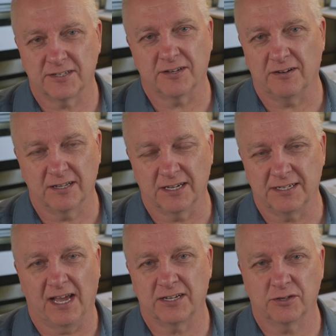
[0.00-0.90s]
all
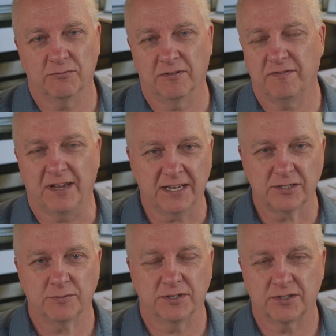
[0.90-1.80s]
attached to a
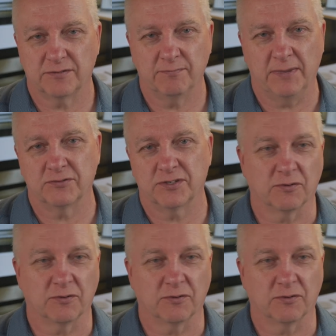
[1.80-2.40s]
flange which mounts